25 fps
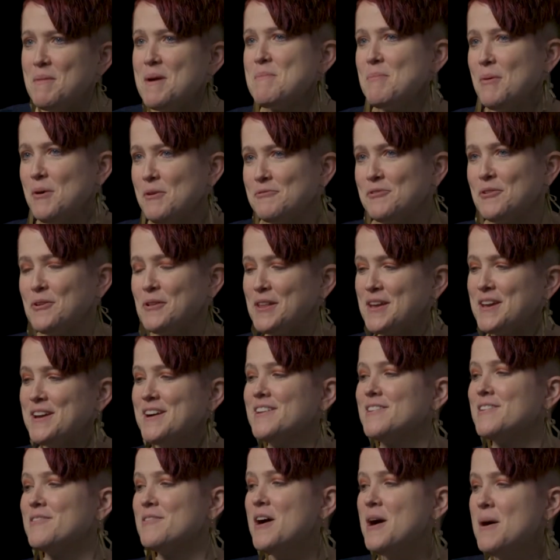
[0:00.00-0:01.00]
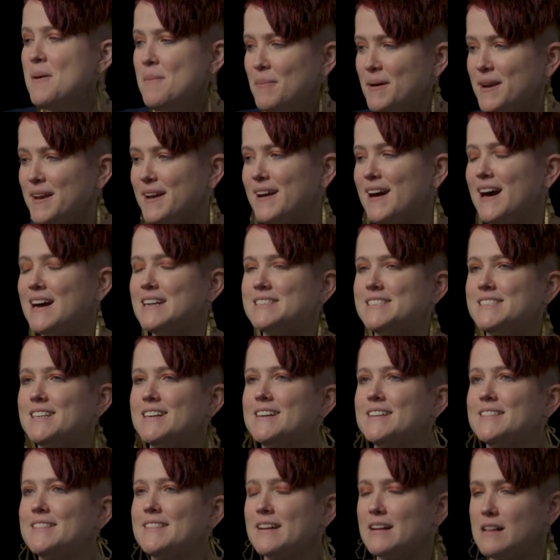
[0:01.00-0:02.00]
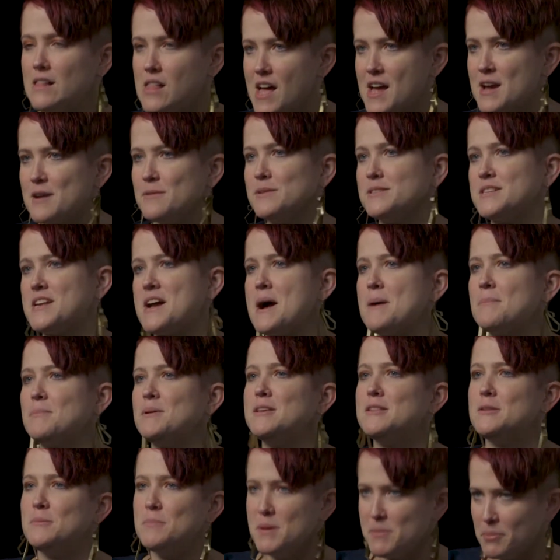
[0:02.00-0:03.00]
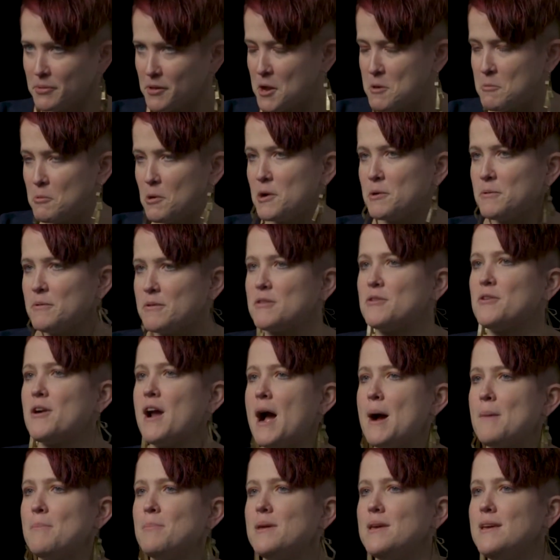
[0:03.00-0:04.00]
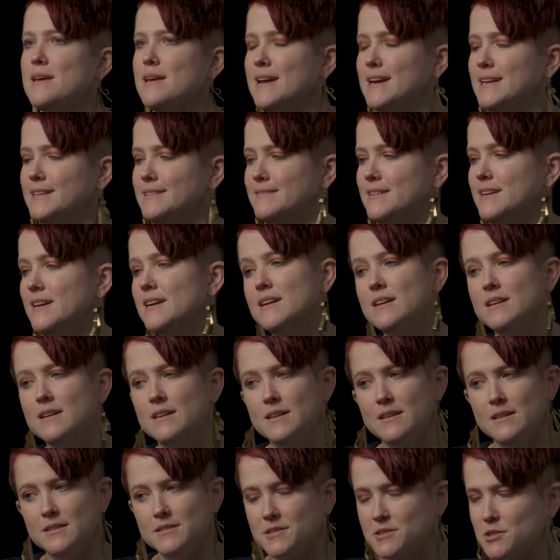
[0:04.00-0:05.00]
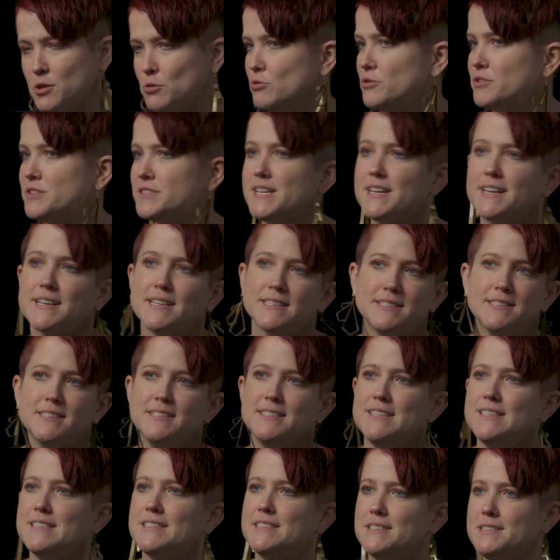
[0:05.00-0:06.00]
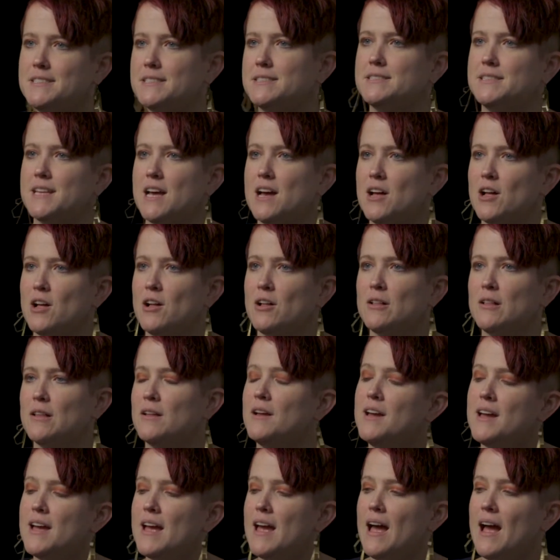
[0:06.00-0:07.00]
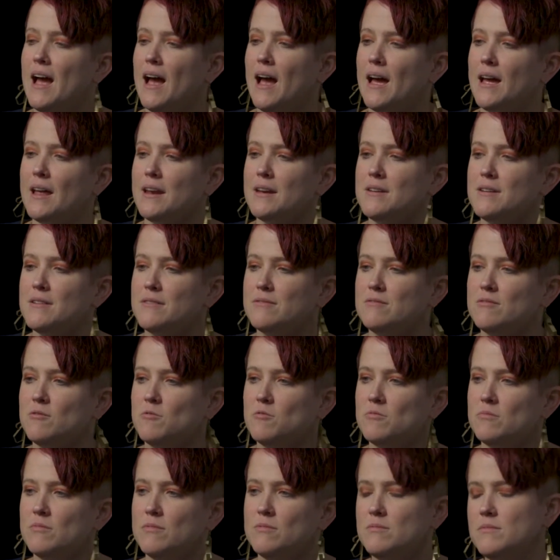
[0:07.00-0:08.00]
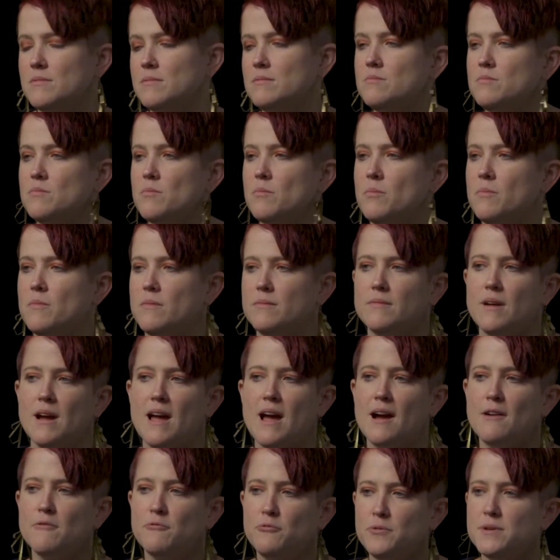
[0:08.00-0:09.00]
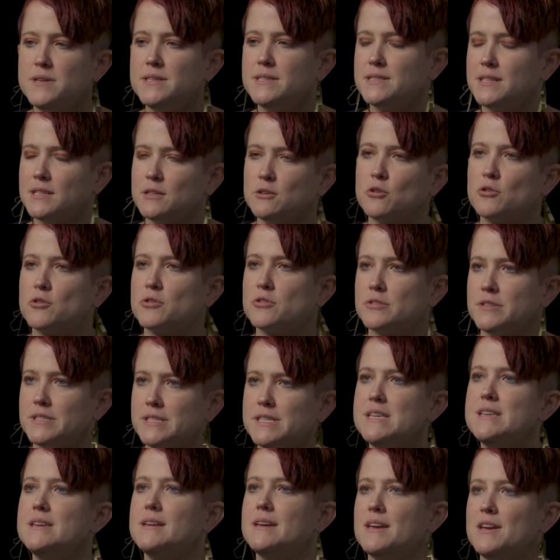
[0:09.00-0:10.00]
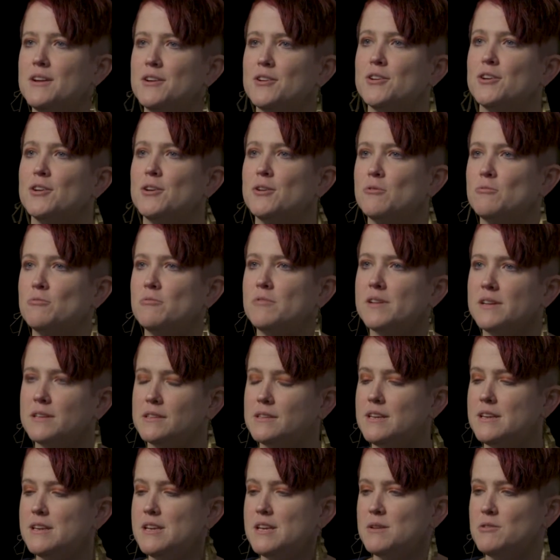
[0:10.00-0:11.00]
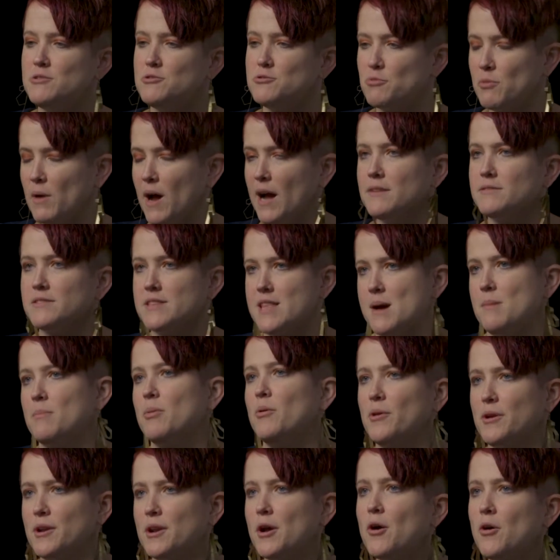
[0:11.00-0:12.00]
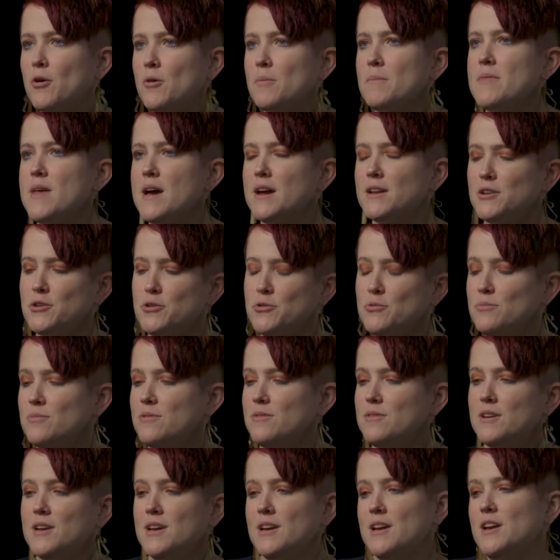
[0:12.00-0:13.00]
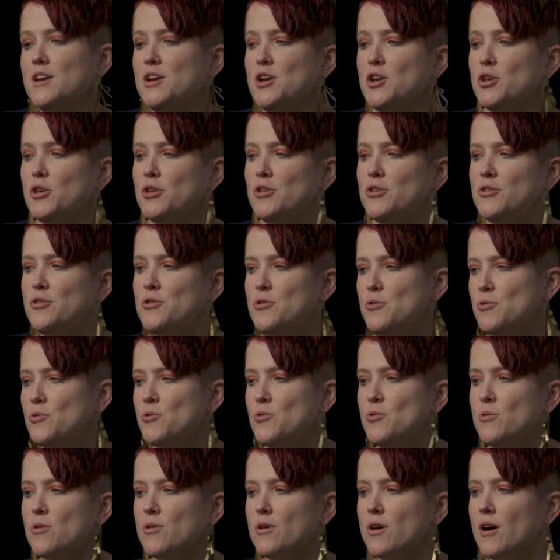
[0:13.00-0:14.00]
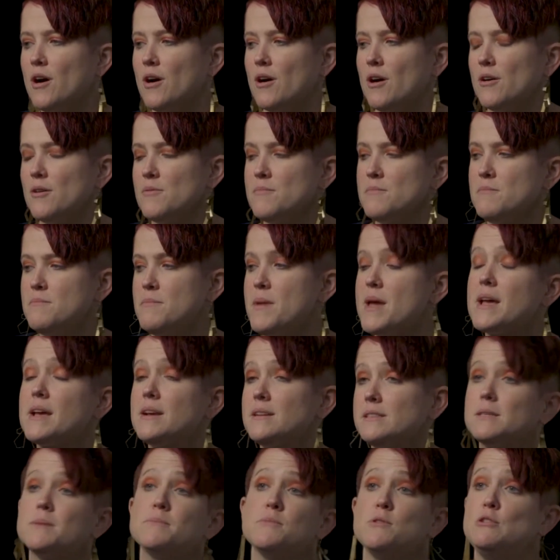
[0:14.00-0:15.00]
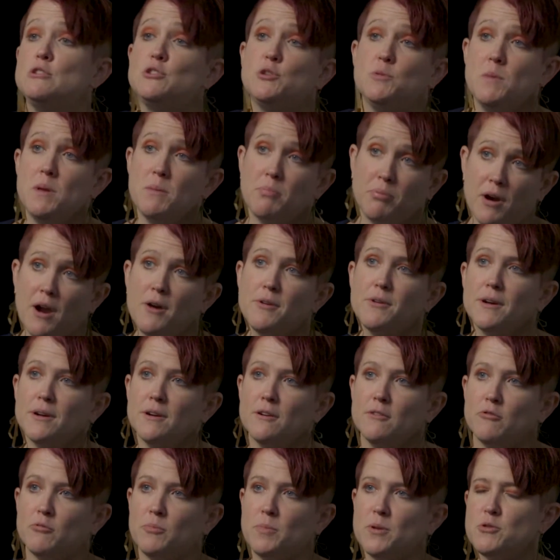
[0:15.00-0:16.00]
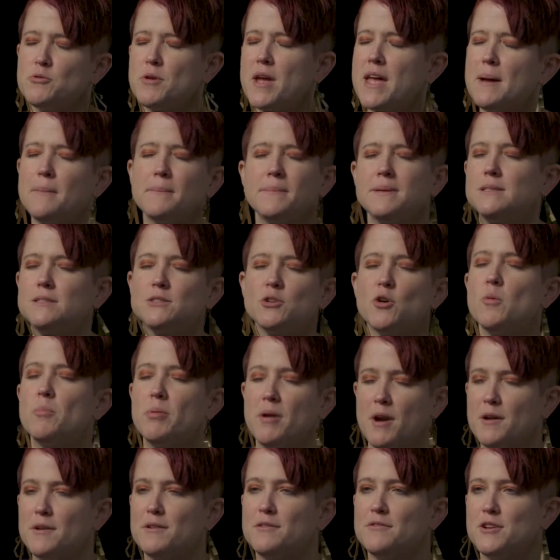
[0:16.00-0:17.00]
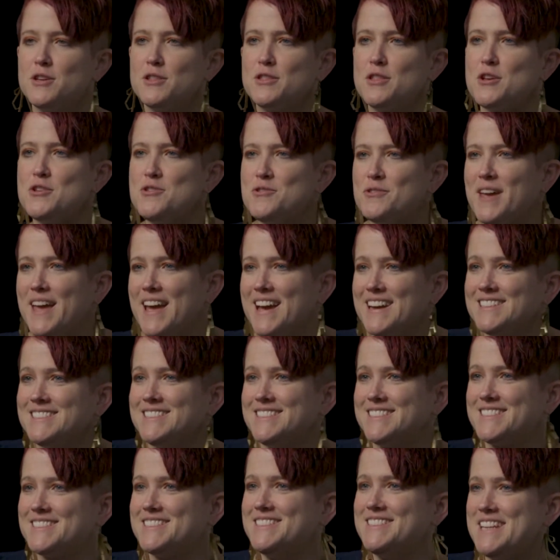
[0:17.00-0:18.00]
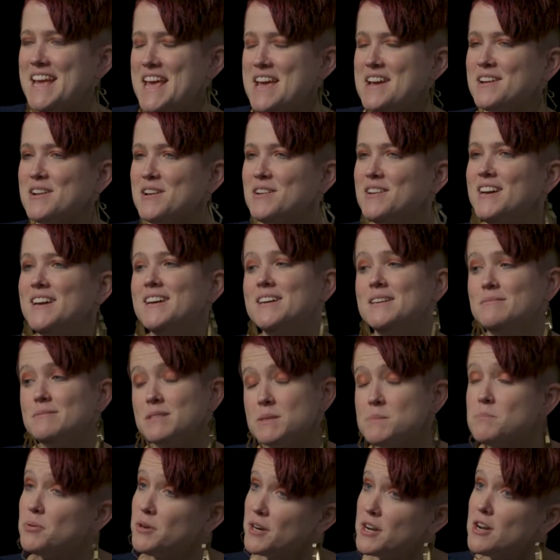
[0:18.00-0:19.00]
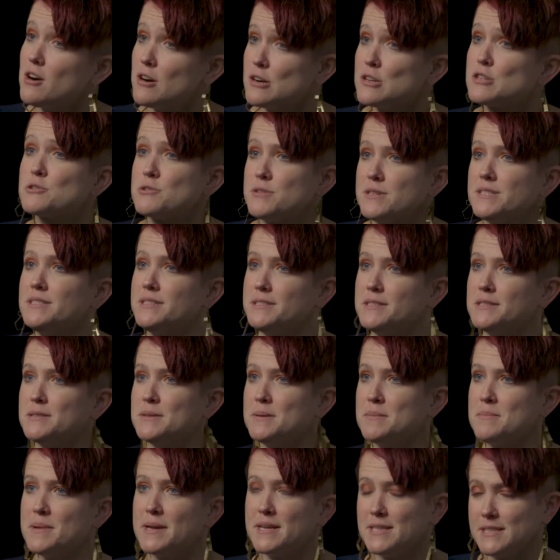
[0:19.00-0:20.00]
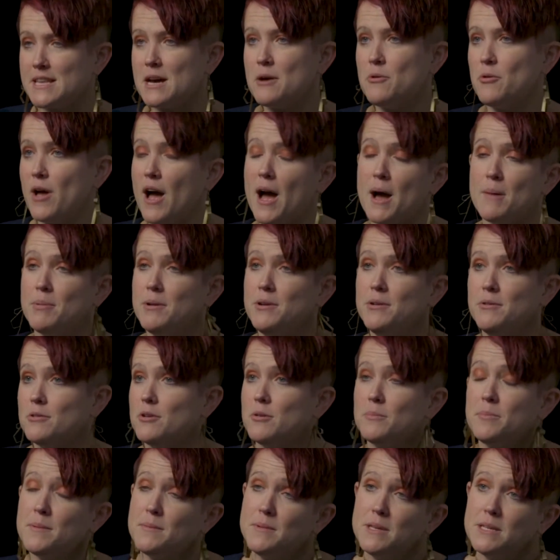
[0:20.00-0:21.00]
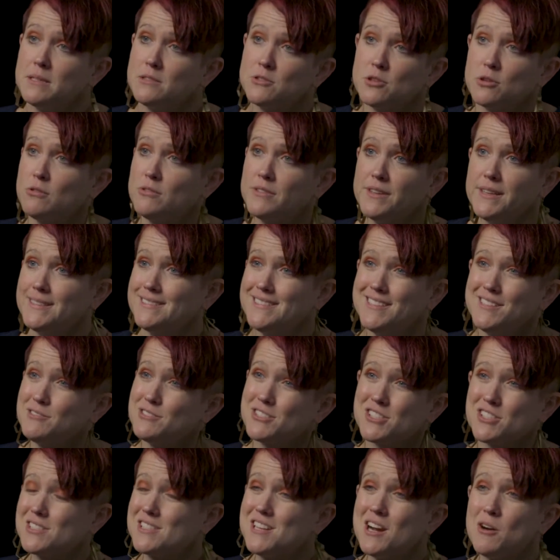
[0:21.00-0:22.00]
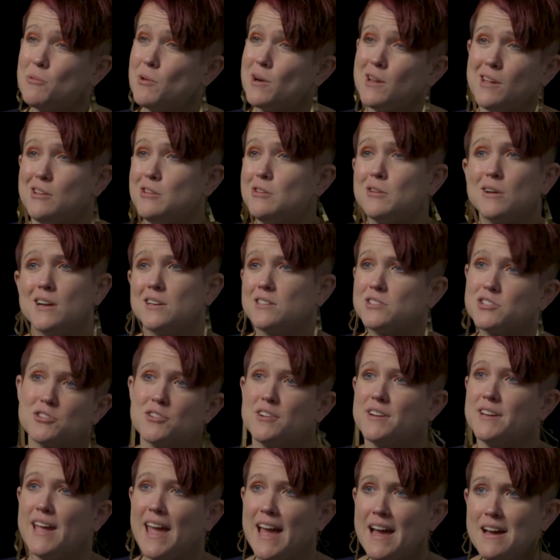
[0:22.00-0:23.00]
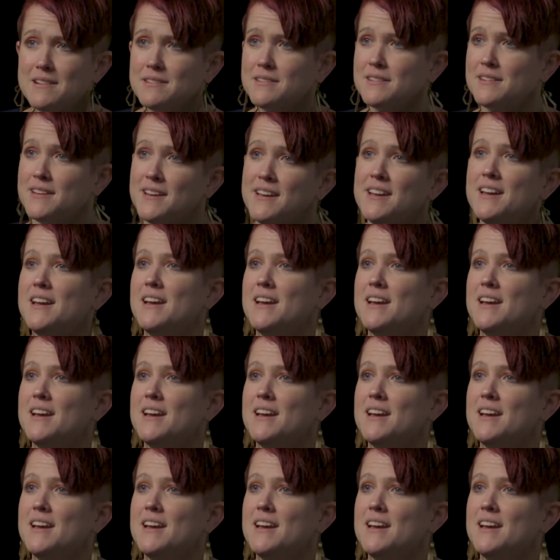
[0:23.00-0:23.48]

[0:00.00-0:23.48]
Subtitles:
my portfolio, but it got done, the client was happy, the people I work with are happy, it sold the tickets it needed to sell. And every single critique here really drives that point home, that you are making something you should be proud of, but you can't be so proud of it that you can't take some pretty harsh criticism, because that will happen. Or being told that, it's just not working, you got to start again,